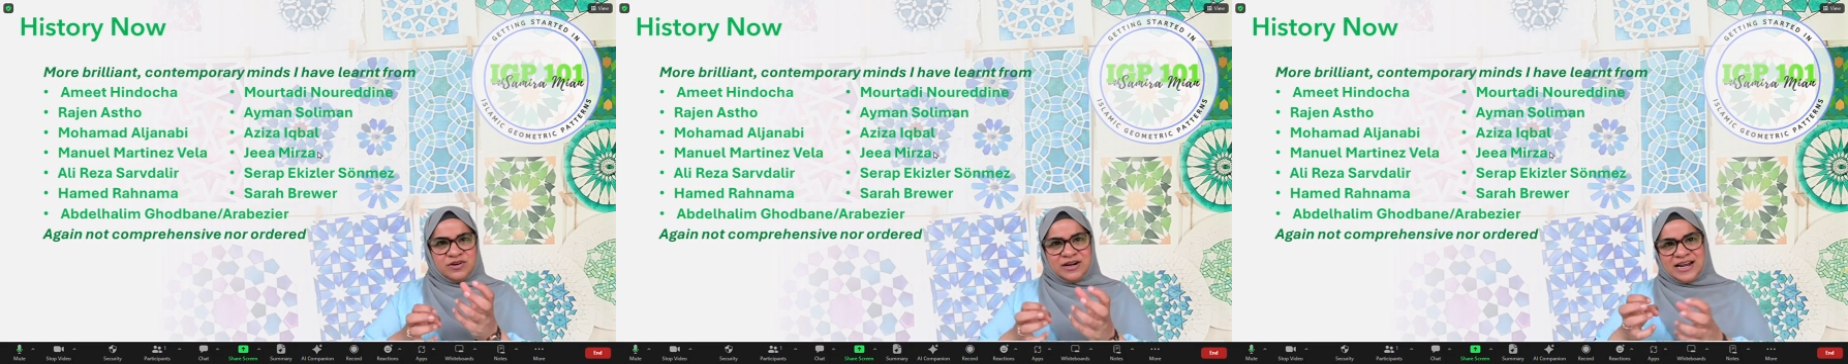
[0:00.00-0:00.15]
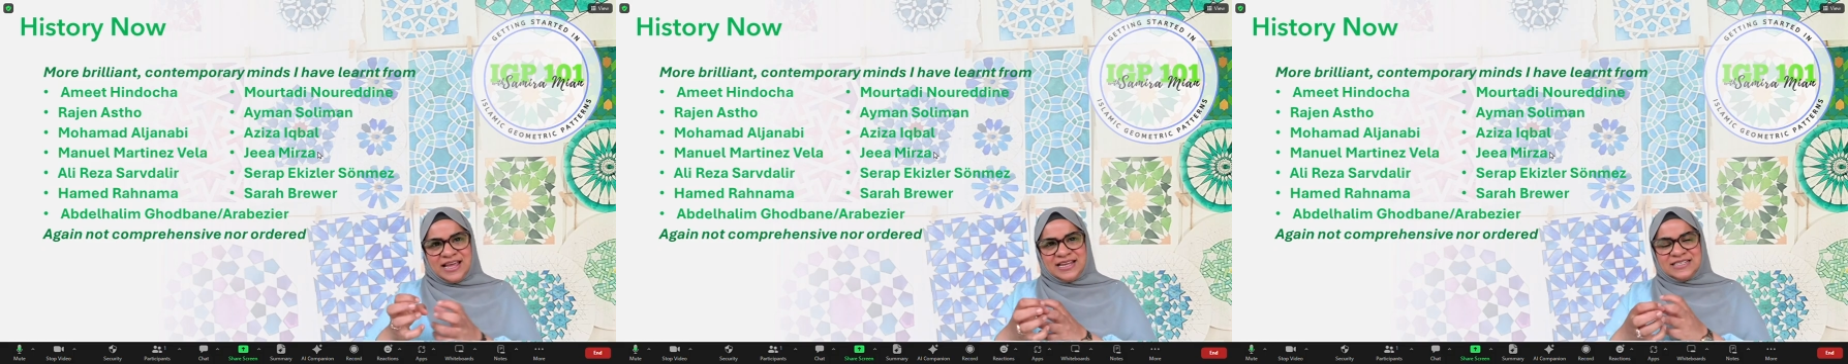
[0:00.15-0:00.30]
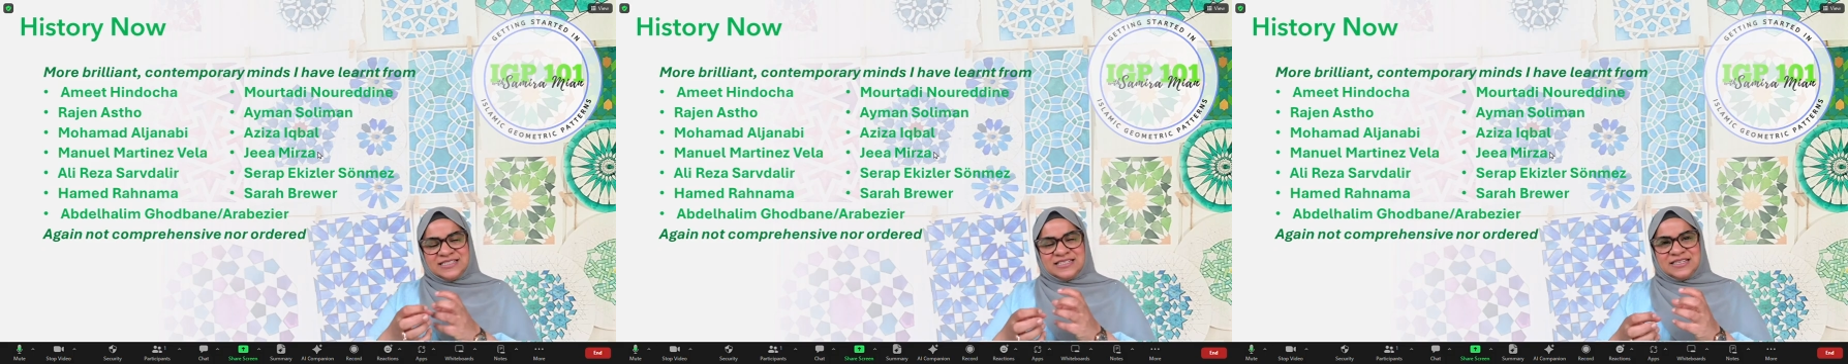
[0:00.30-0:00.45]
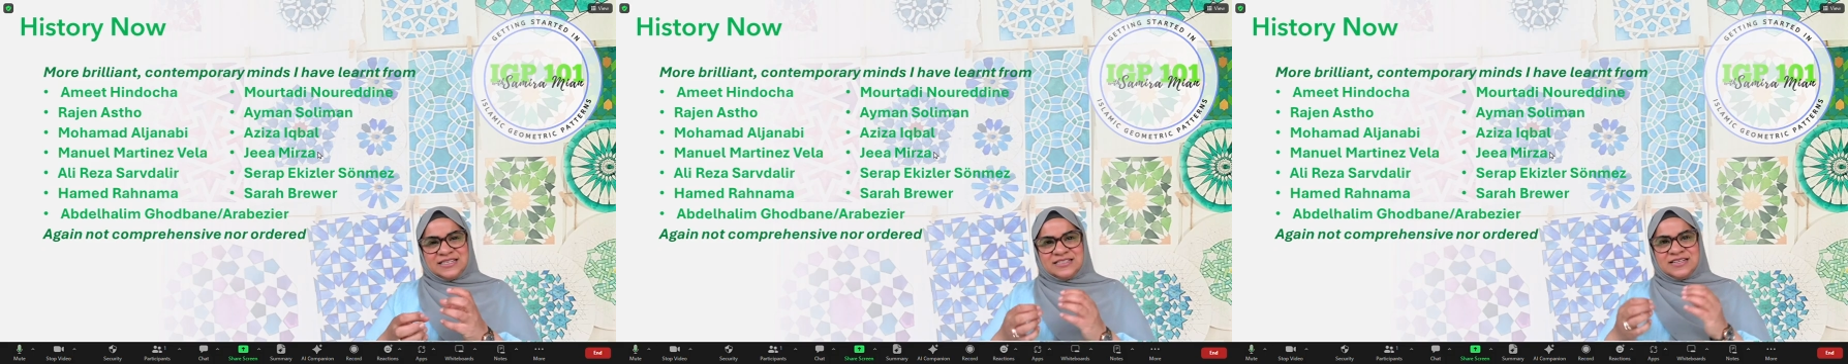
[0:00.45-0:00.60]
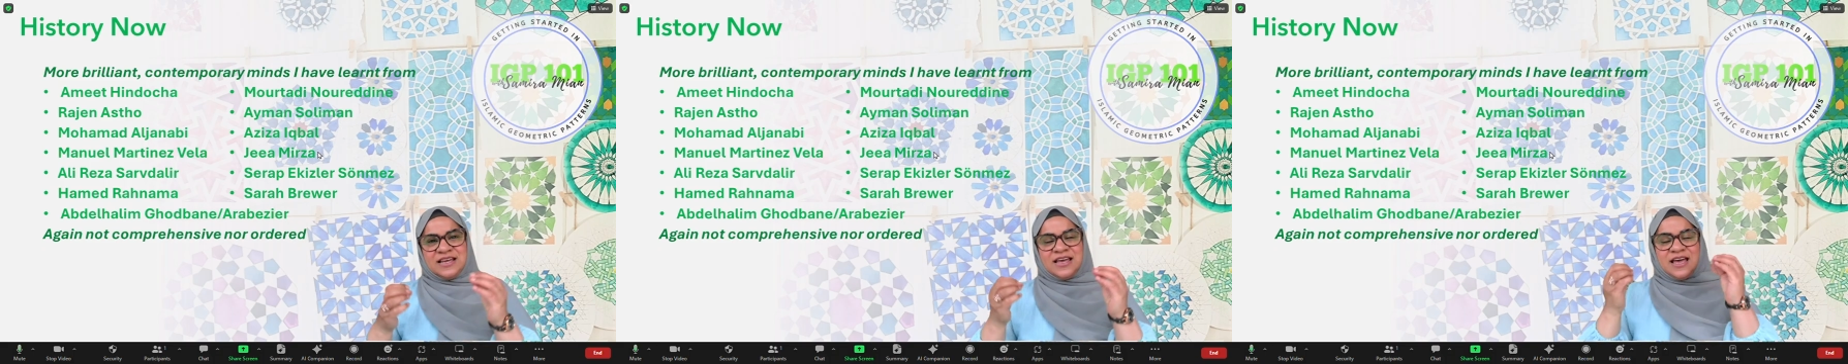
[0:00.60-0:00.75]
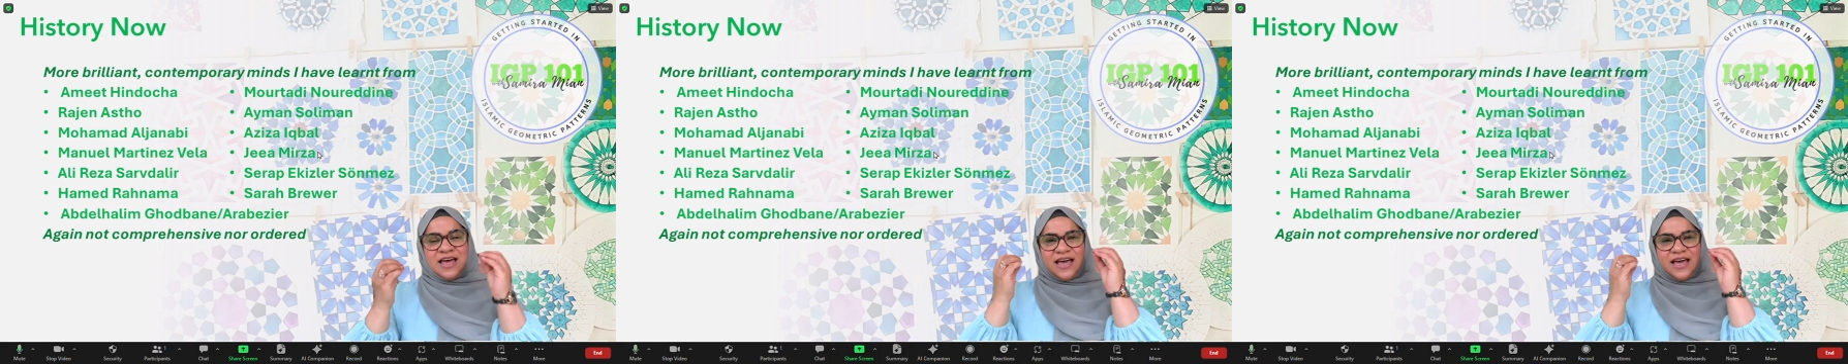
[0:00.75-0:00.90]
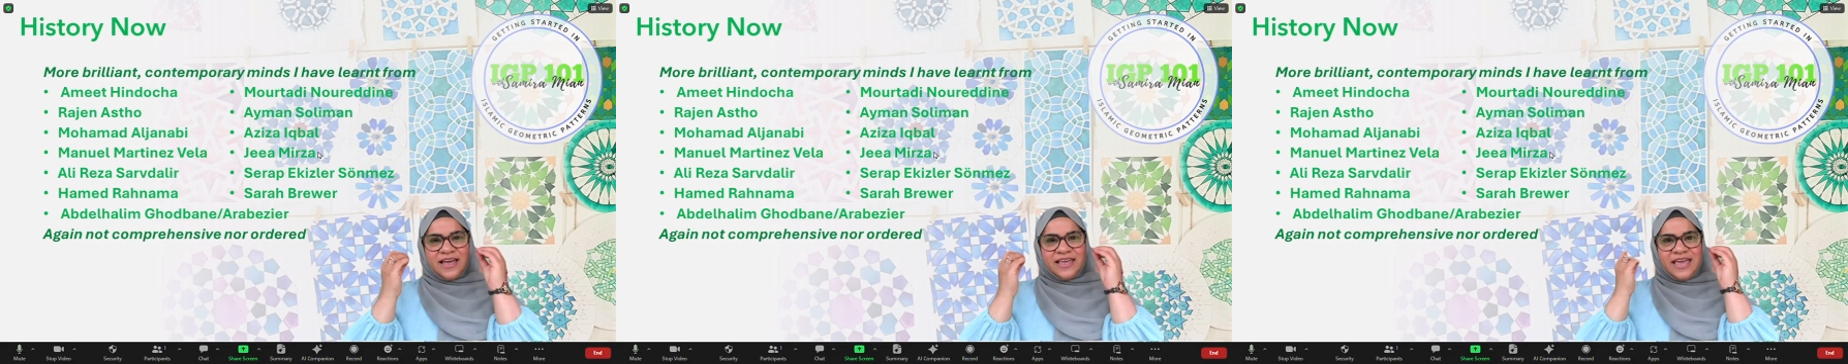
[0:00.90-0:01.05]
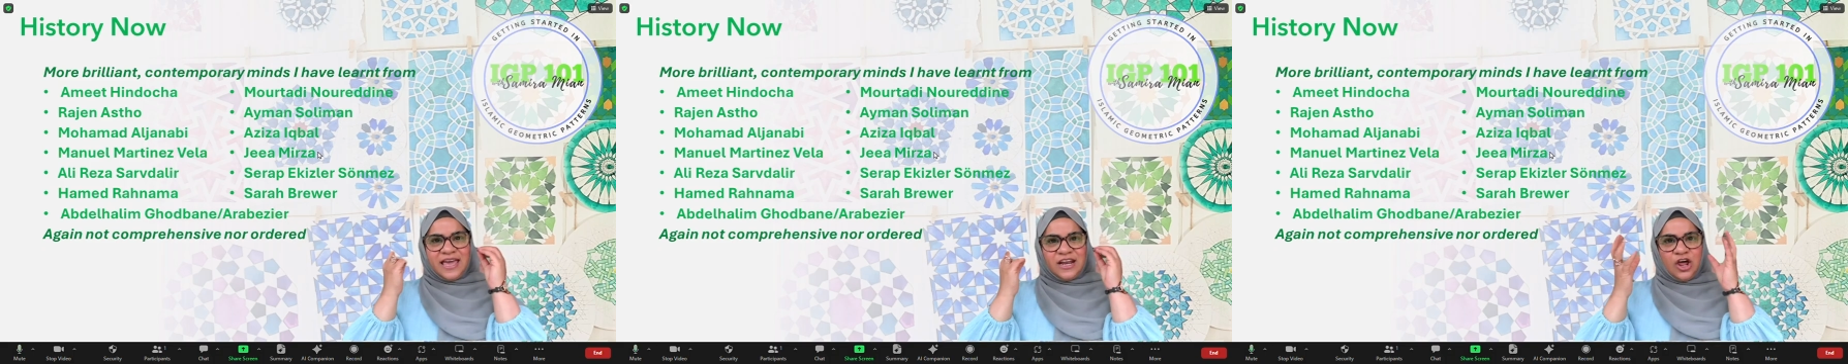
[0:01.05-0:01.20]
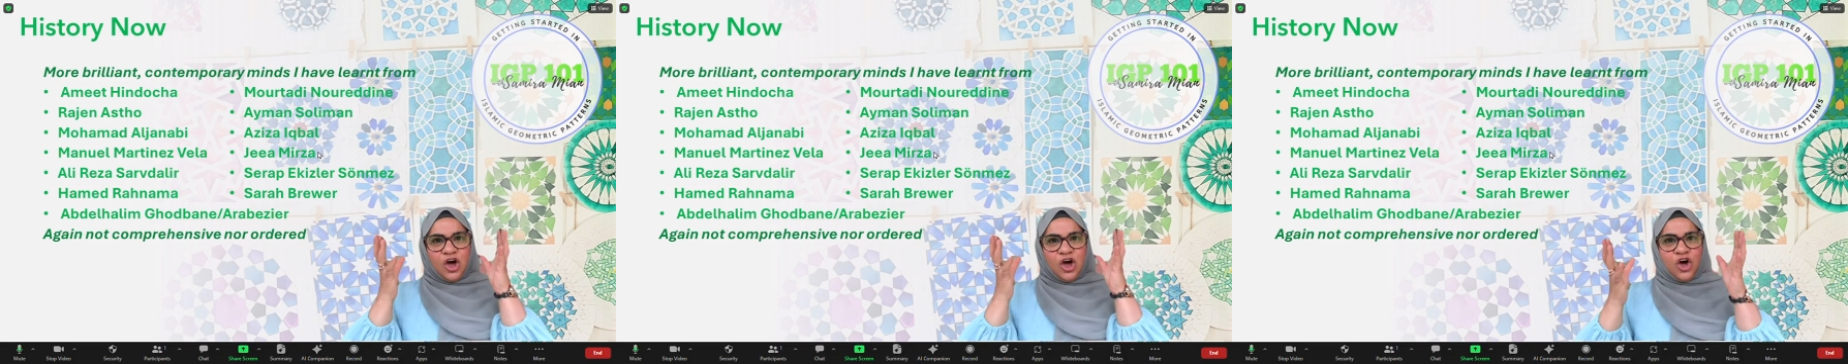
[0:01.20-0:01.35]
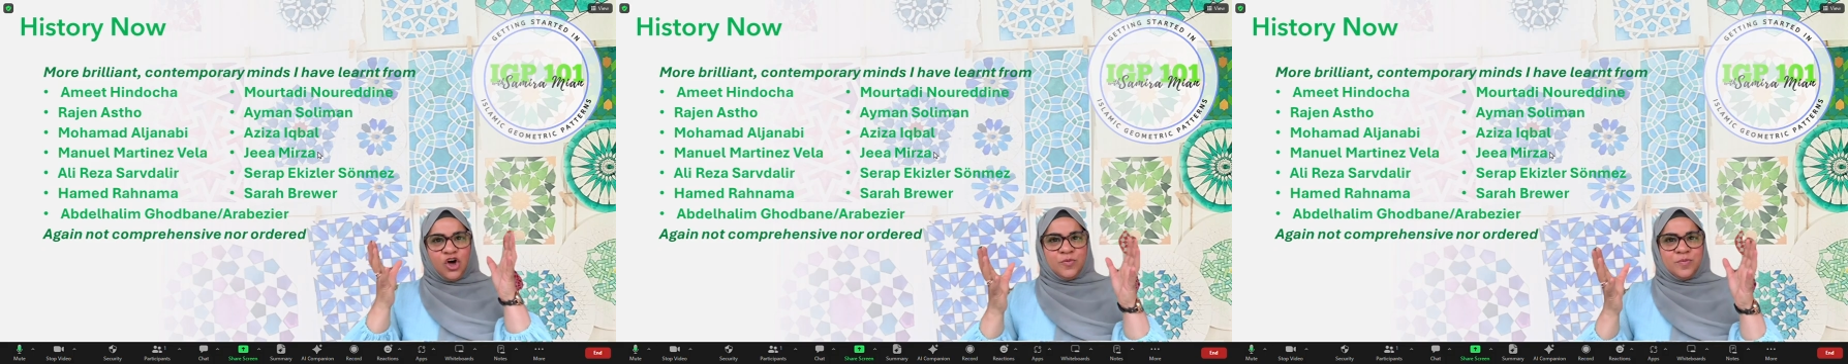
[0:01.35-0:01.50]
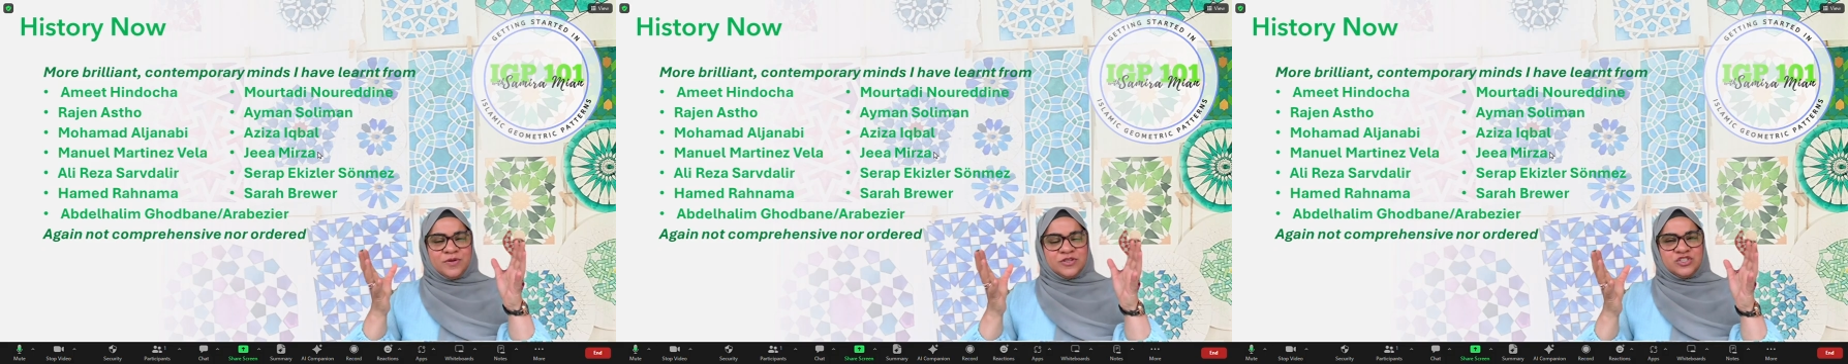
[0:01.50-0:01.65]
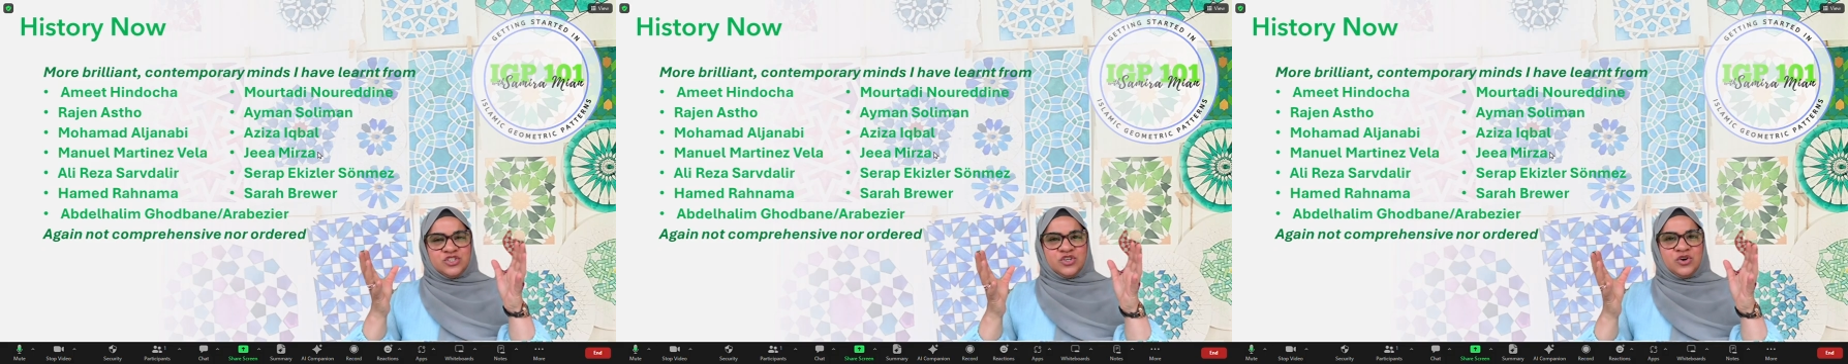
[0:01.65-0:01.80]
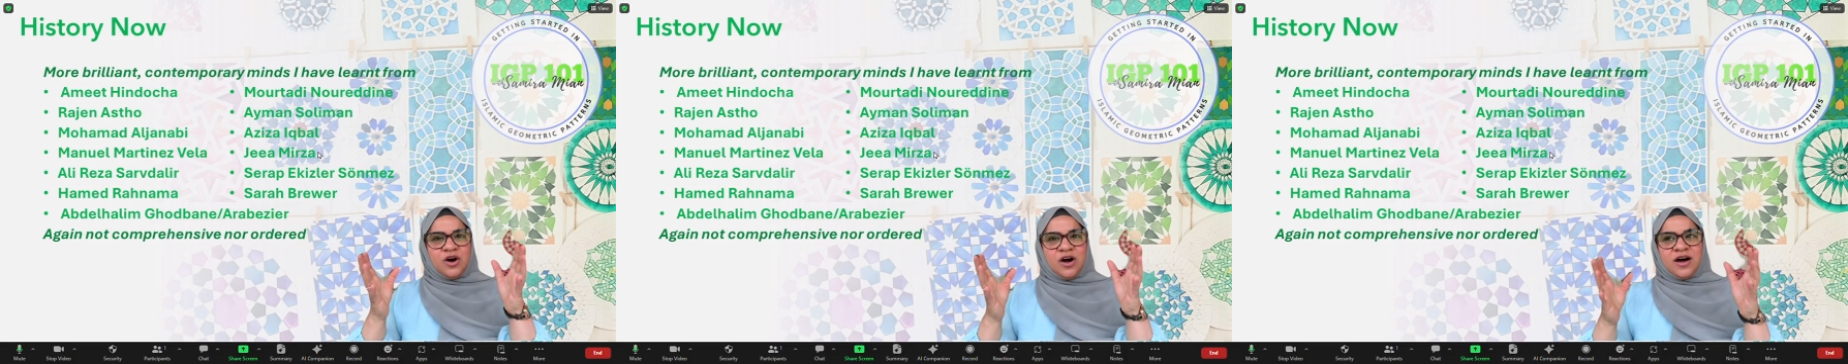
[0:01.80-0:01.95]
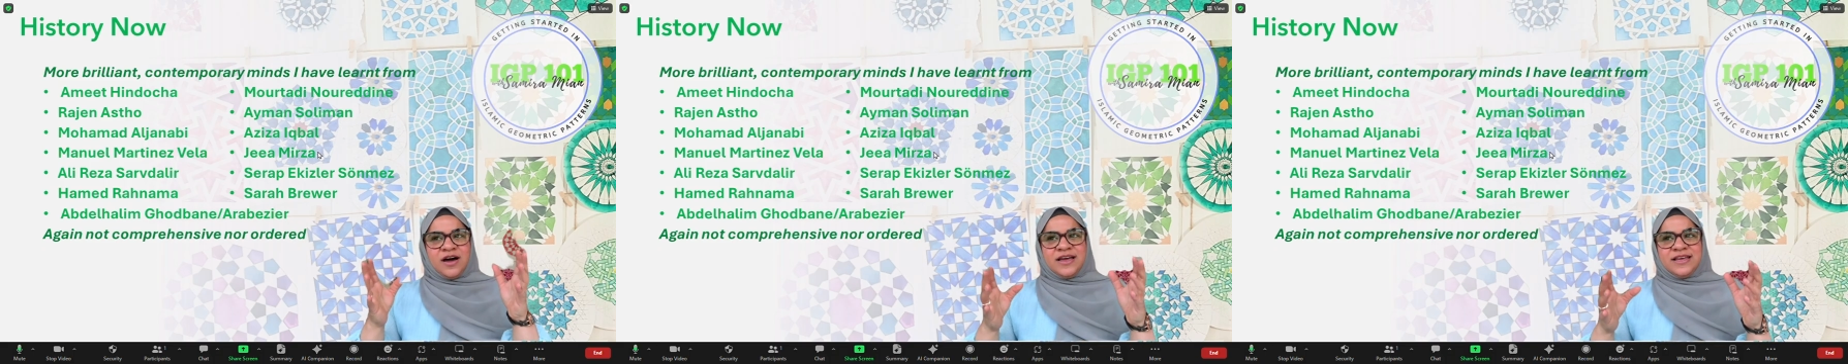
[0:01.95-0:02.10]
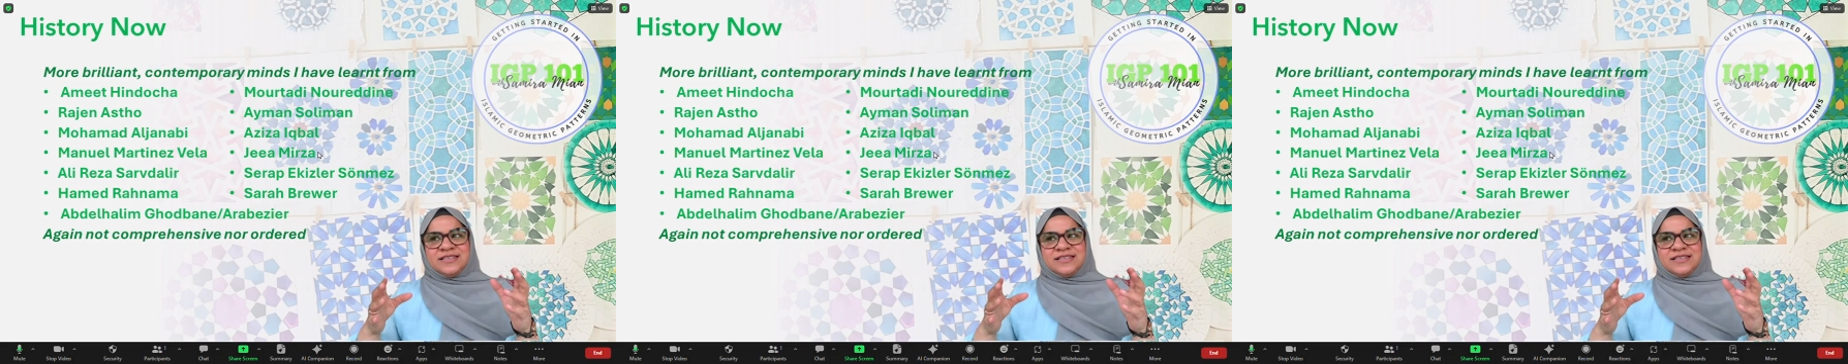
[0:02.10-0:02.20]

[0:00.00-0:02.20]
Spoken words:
patterns can be so interrelated,